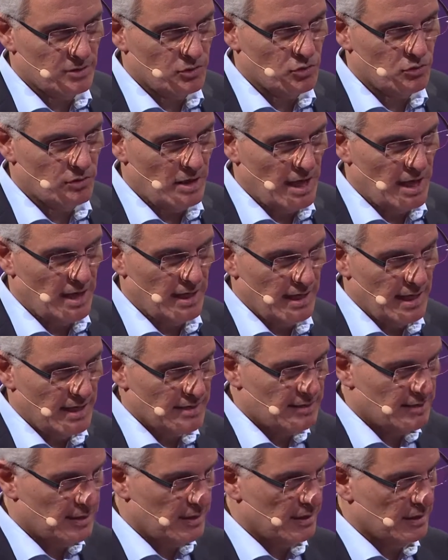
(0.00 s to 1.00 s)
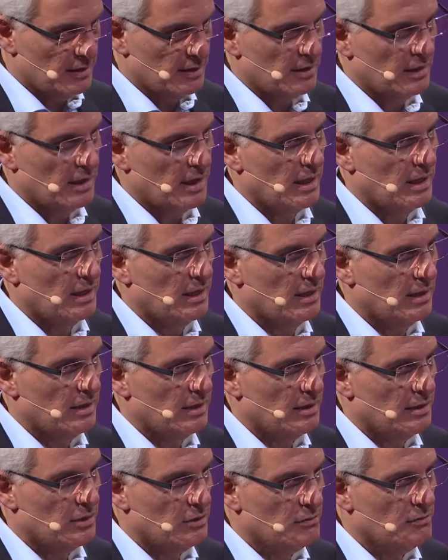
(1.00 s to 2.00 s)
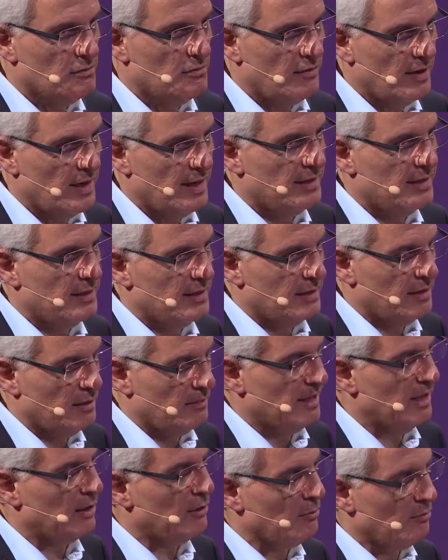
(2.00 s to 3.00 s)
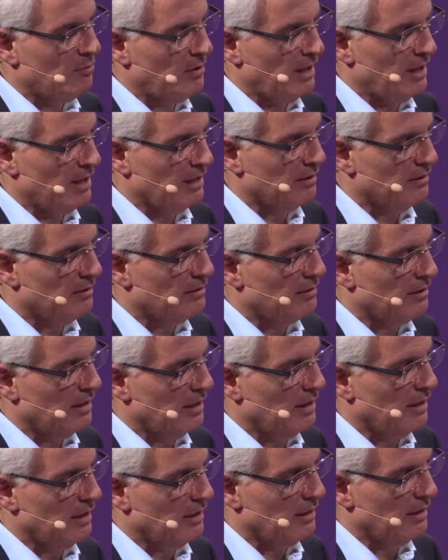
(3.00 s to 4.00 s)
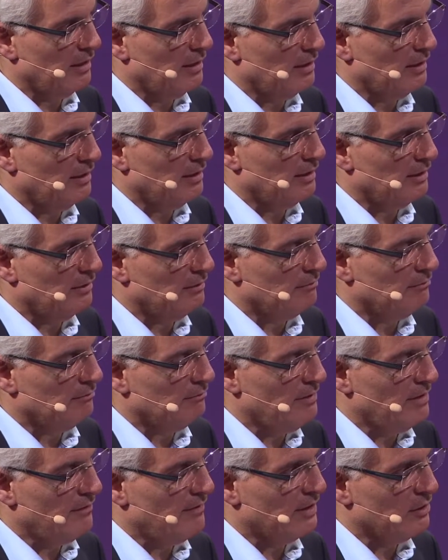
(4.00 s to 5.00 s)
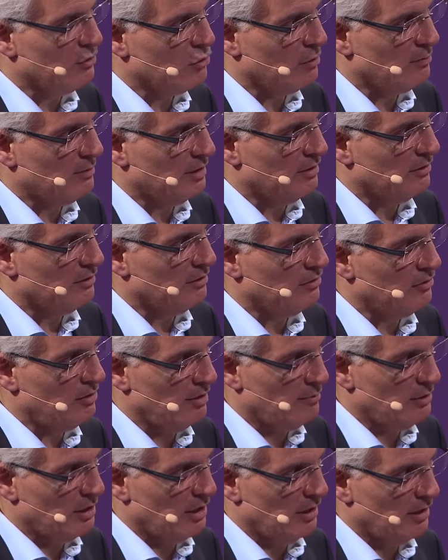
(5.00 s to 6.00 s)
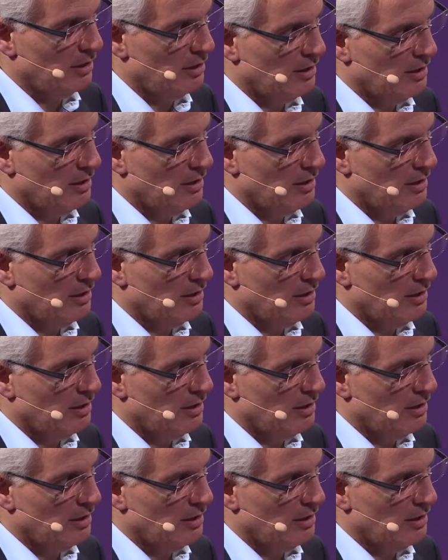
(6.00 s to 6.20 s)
July, last year, you filed a criminal complaint with a German tribunal.